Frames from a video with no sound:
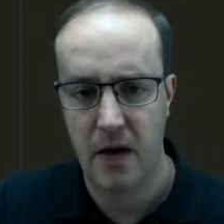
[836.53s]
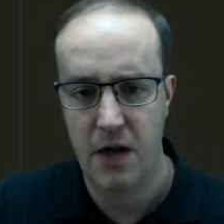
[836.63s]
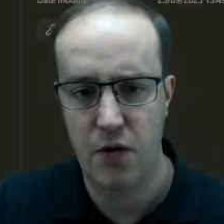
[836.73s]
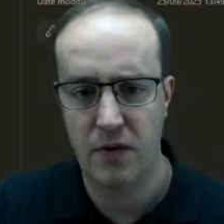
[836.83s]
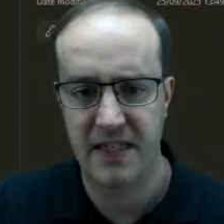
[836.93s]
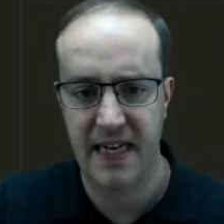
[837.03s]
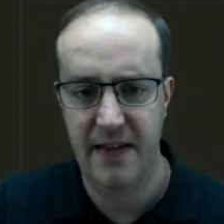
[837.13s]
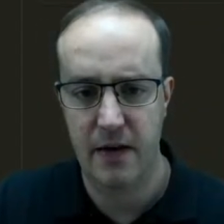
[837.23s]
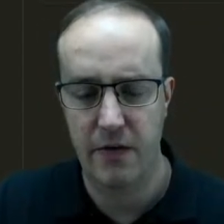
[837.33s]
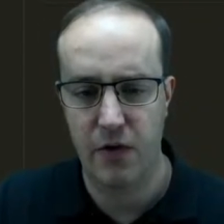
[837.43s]
And you'll see
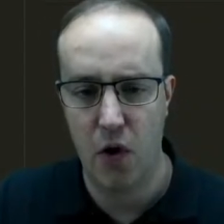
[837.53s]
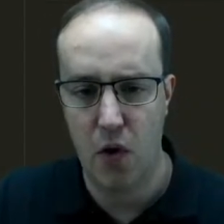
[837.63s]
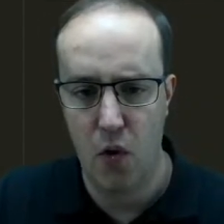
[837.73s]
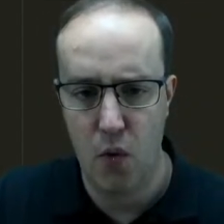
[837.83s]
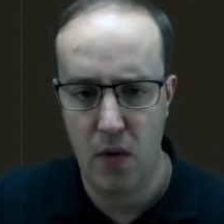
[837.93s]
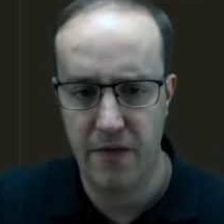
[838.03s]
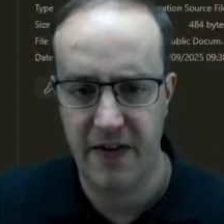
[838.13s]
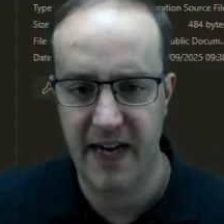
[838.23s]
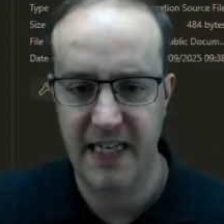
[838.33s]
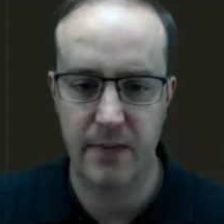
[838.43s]
that you've got all of your
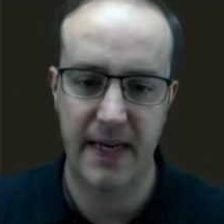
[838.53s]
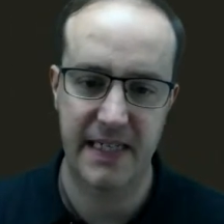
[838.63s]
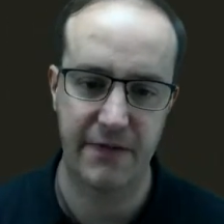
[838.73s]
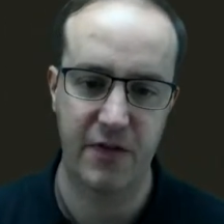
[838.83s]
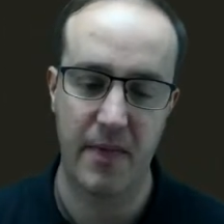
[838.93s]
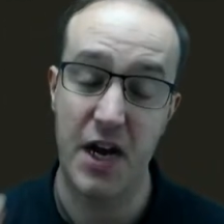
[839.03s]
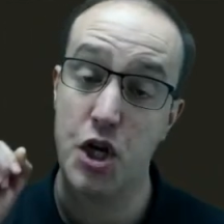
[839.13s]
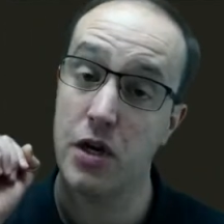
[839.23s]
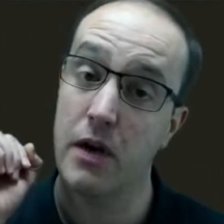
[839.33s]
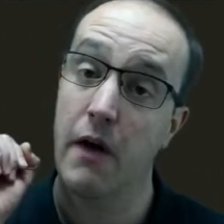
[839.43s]
database
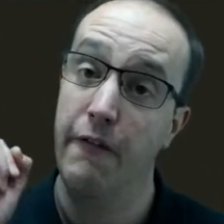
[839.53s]
information